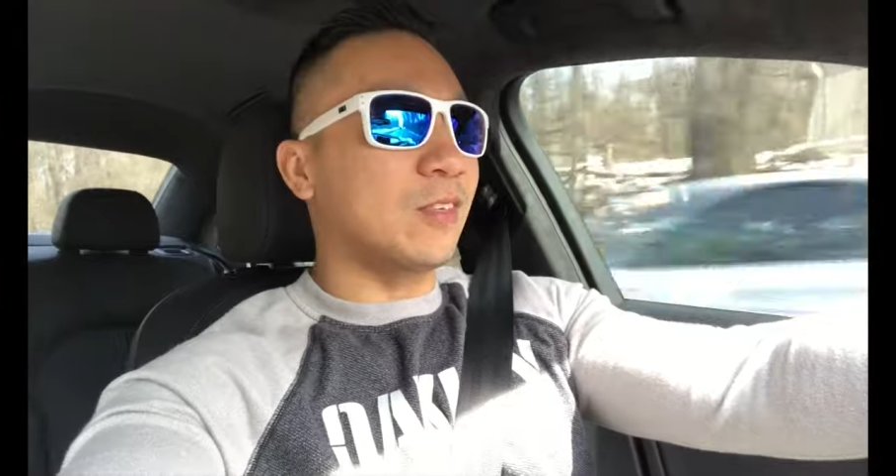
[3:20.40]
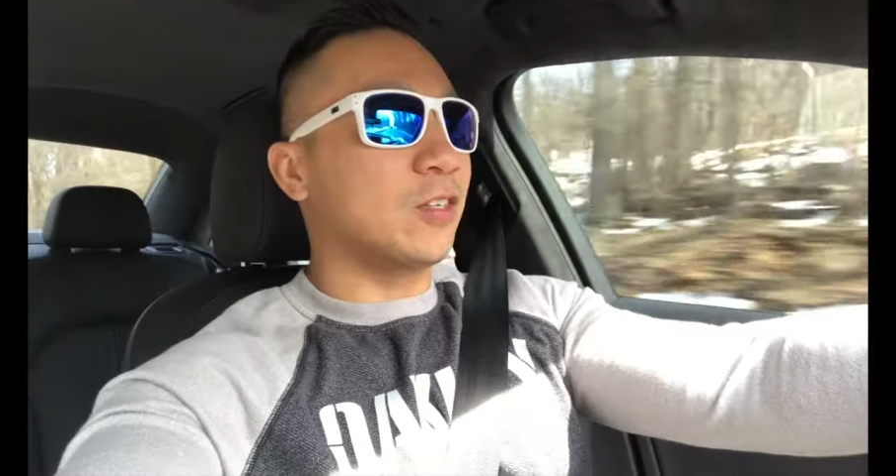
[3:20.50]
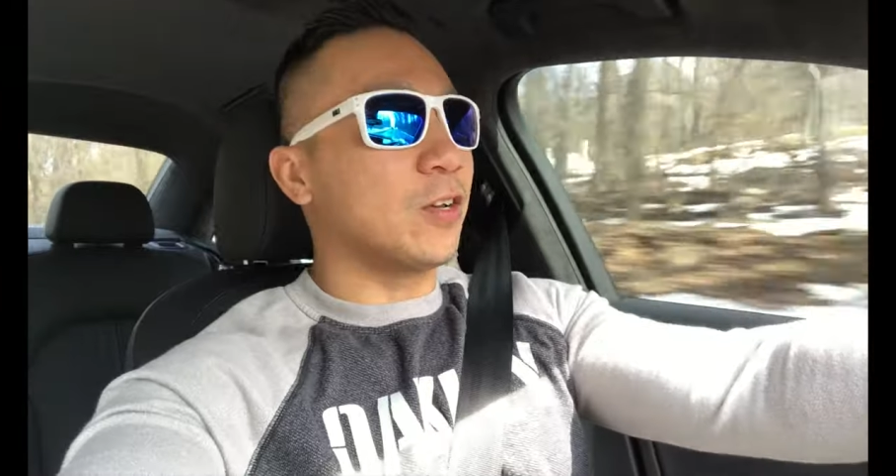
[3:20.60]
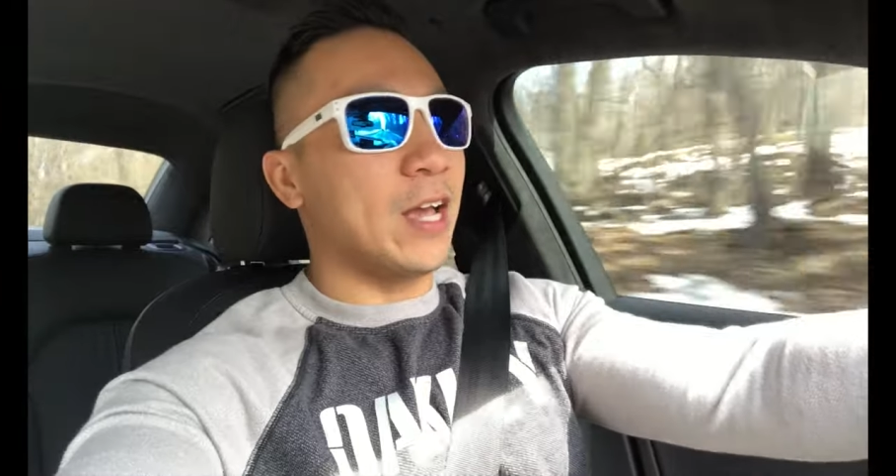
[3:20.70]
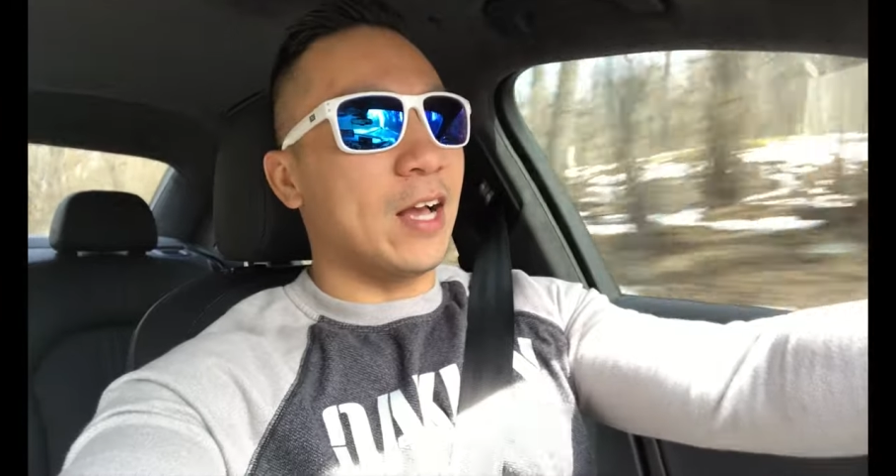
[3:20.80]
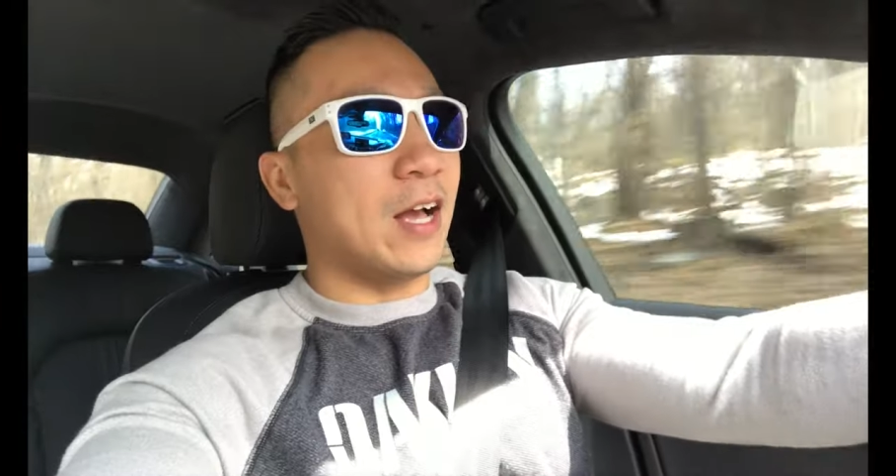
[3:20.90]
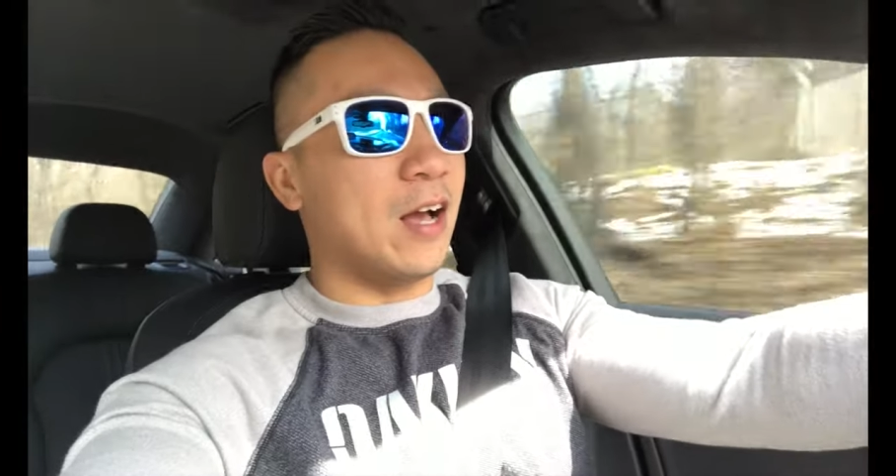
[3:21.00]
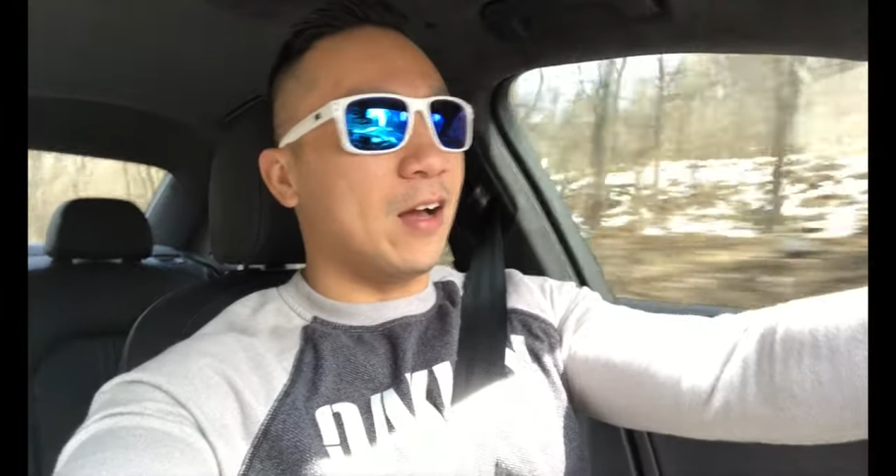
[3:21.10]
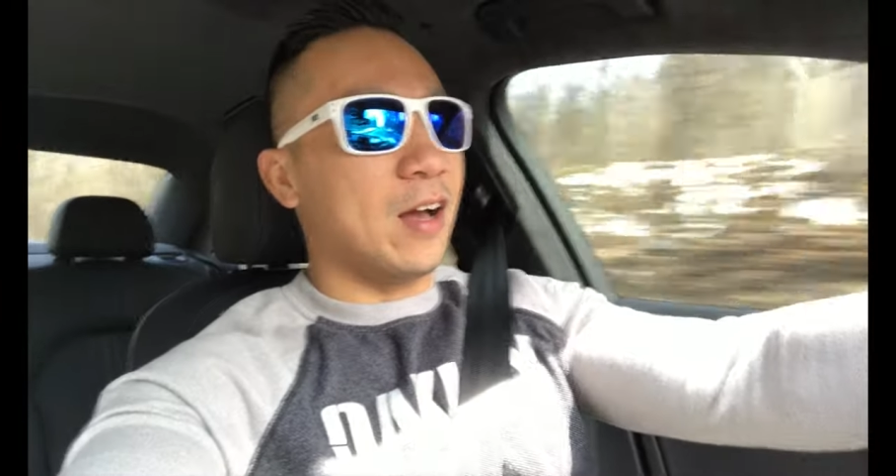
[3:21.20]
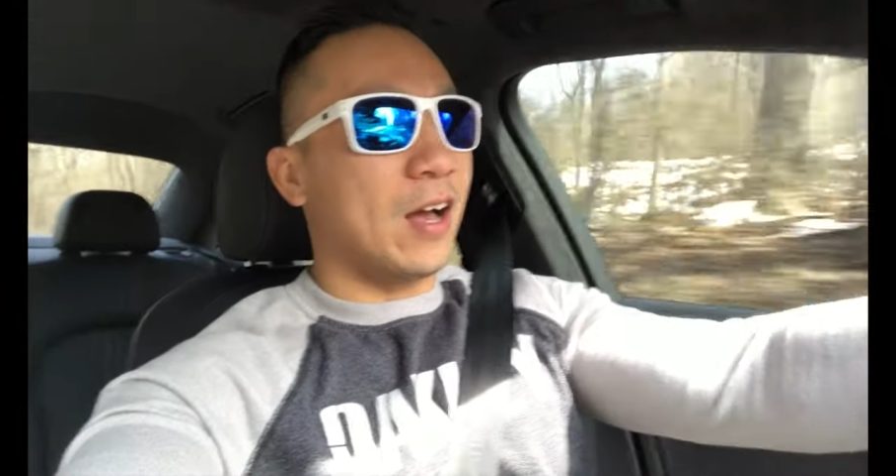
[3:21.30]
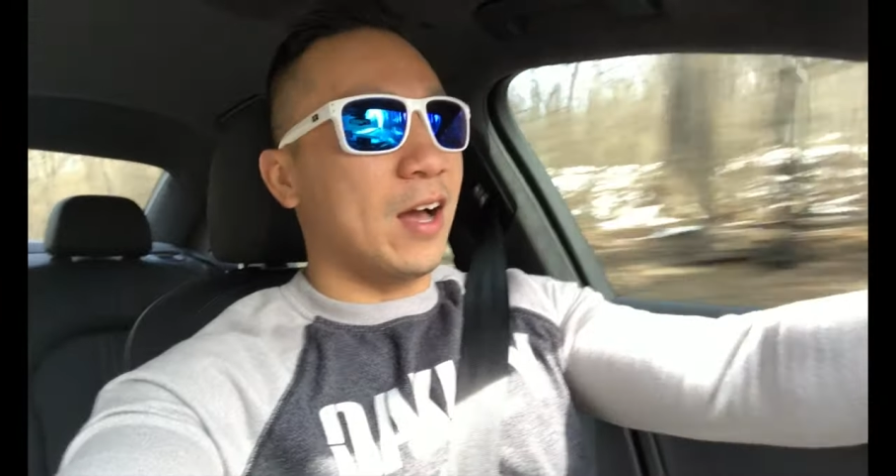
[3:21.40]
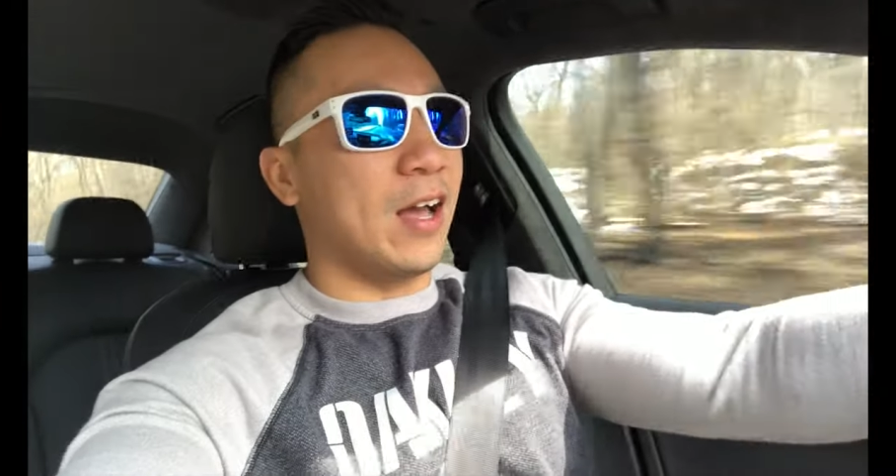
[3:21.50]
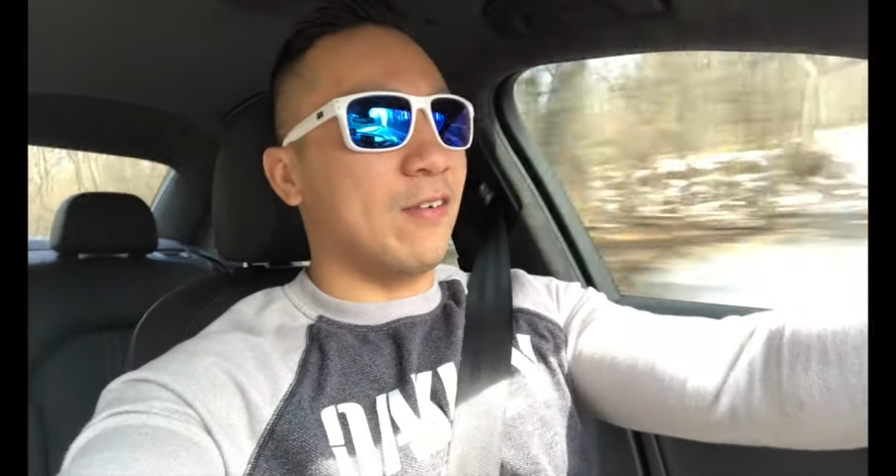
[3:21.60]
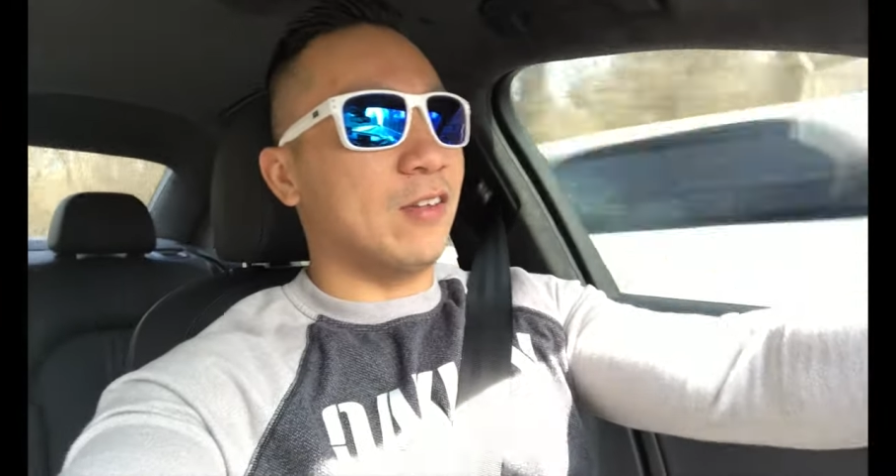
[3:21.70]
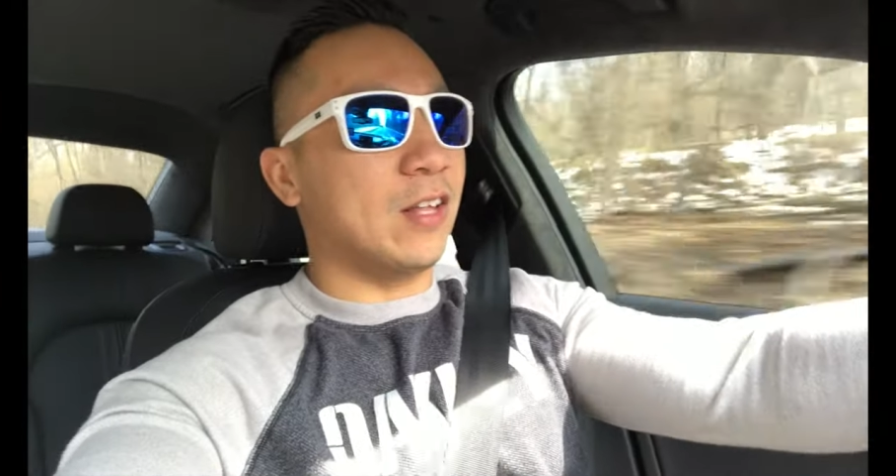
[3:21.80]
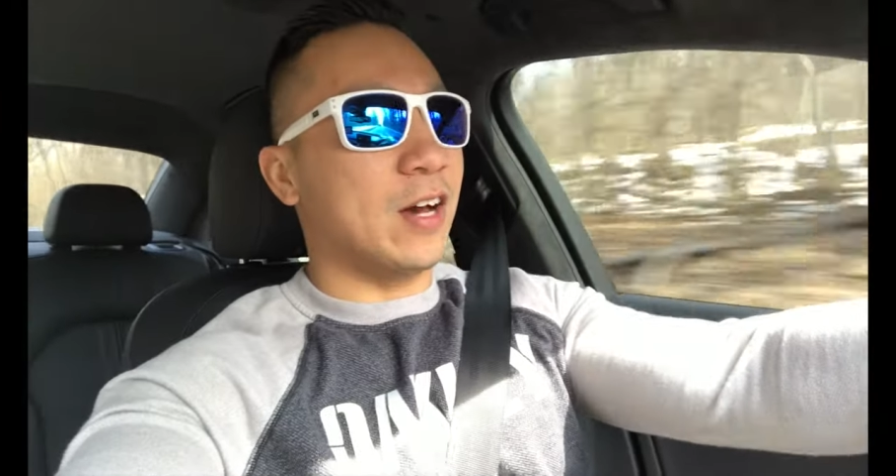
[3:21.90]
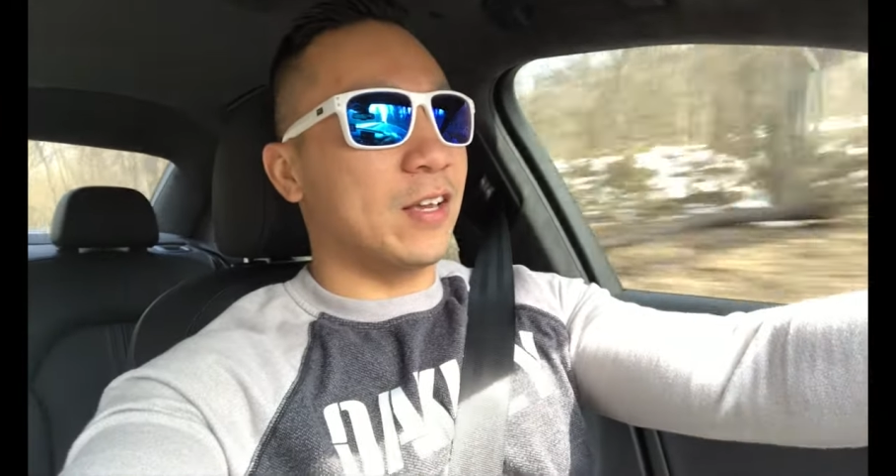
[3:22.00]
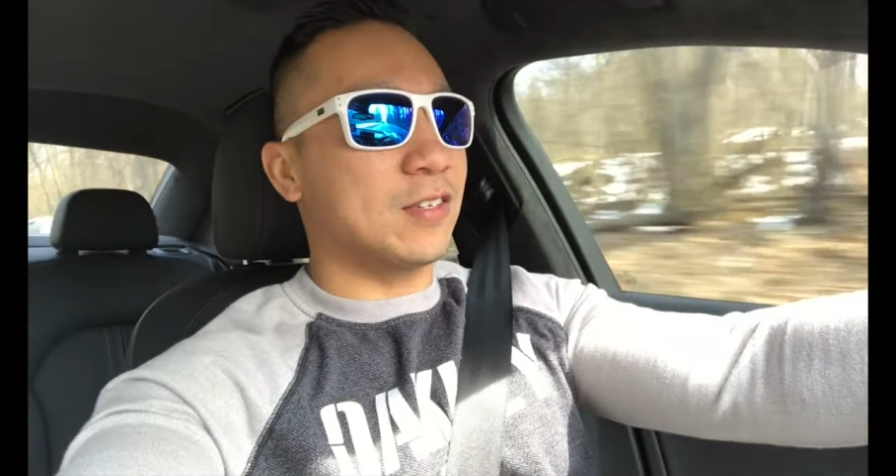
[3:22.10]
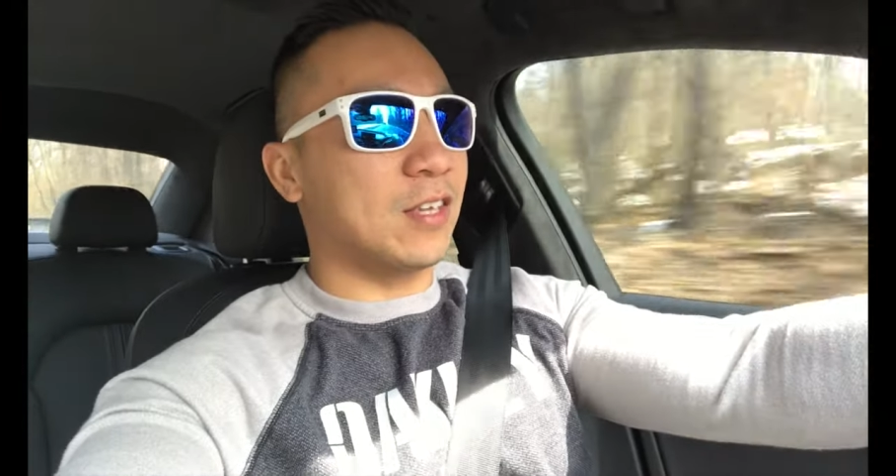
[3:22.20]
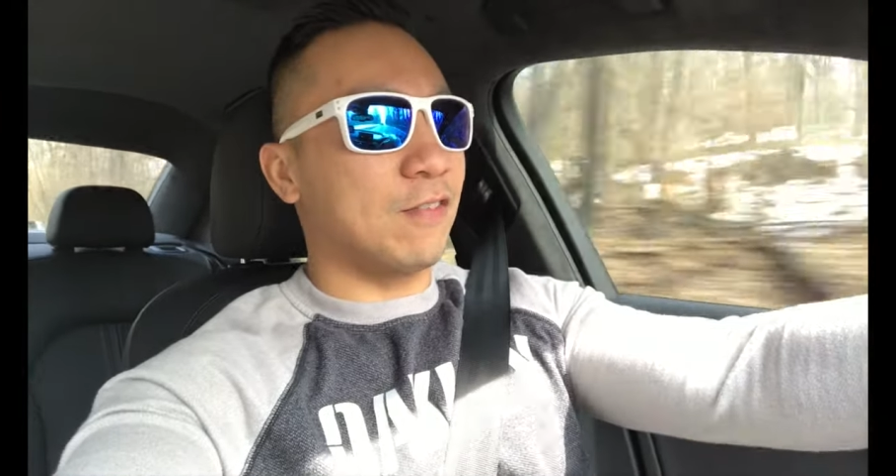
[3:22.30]
so yeah, I, I have a lot
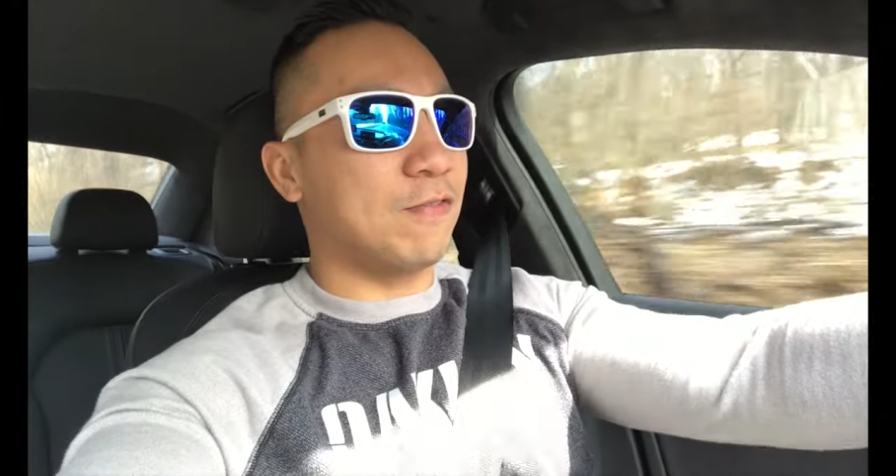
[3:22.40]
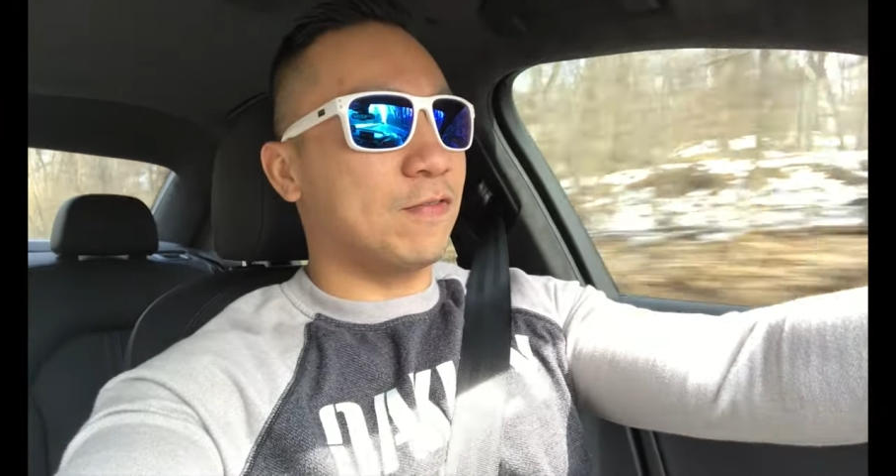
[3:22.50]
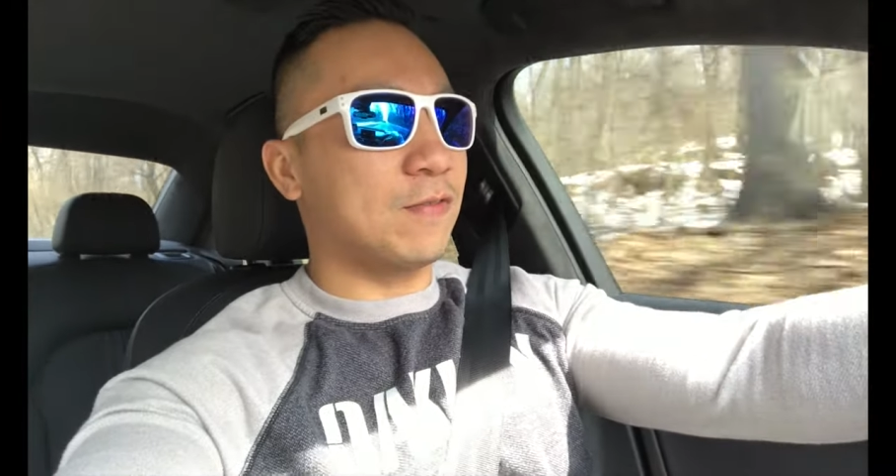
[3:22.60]
of stuff